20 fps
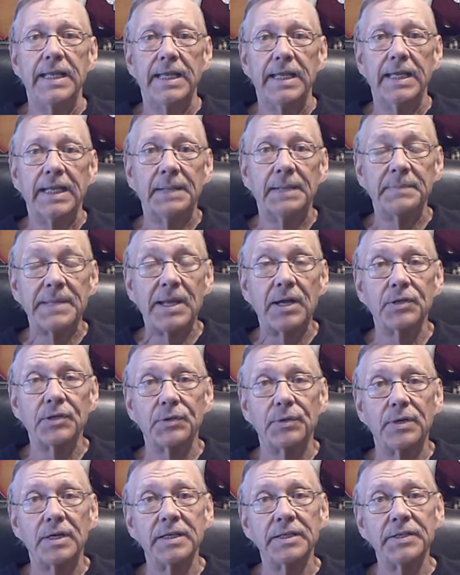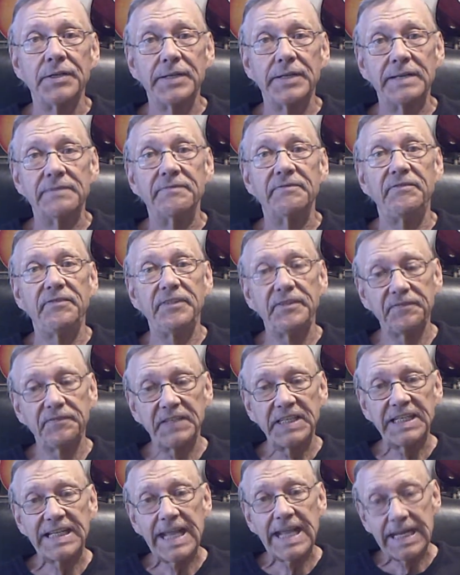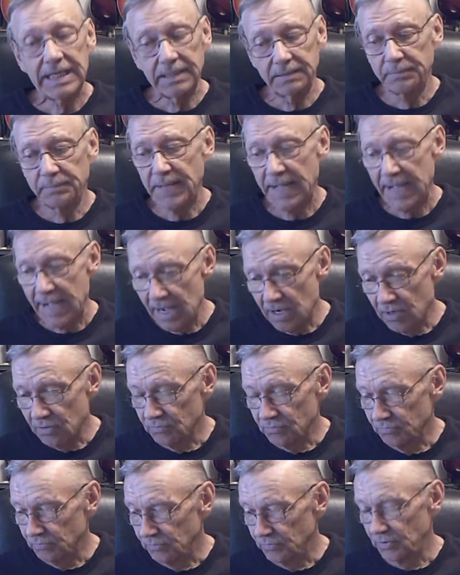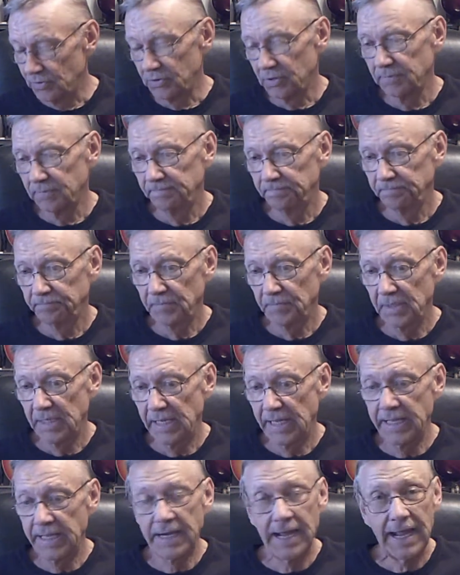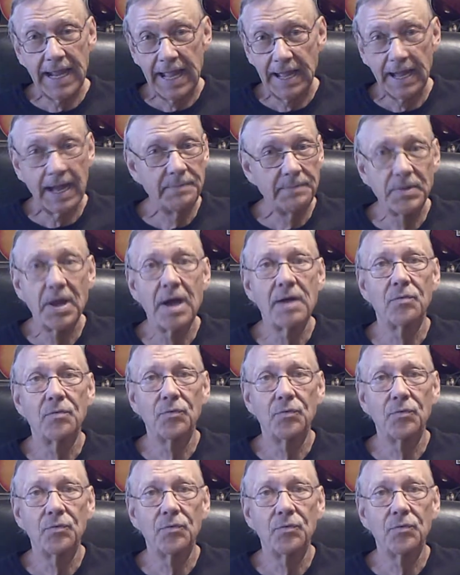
and I'm down to 158 pounds, and I'm not